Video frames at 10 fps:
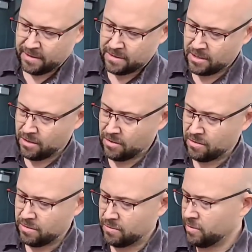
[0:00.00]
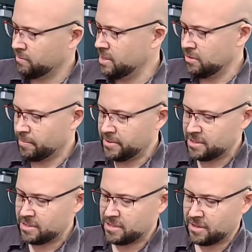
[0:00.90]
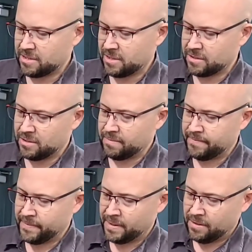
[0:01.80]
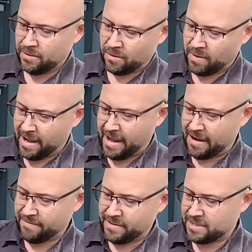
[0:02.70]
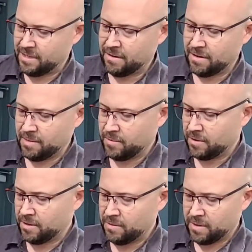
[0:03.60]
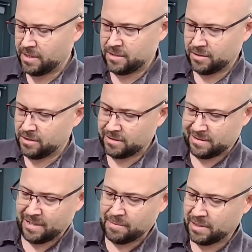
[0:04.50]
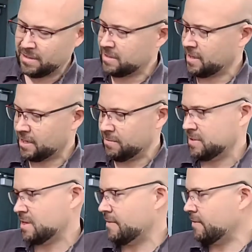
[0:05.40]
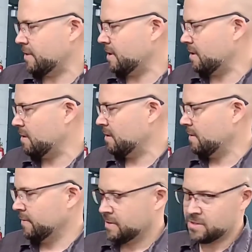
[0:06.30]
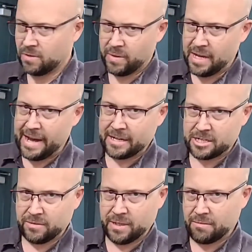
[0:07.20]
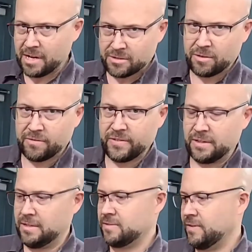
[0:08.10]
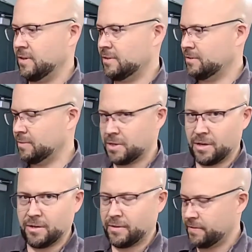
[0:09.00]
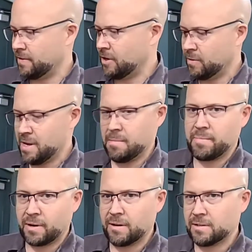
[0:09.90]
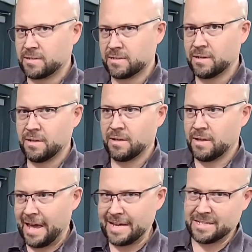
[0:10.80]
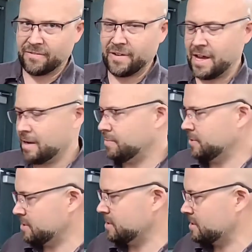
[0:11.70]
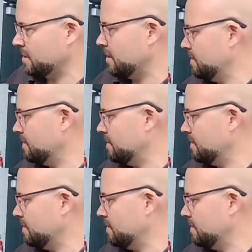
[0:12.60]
So when we do a push-to-start system, you don't want to have this here anymore. You want it to look seamless, like it was never there. So we actually retrofit this vehicle with all the OEM parts as if it had push-to-start.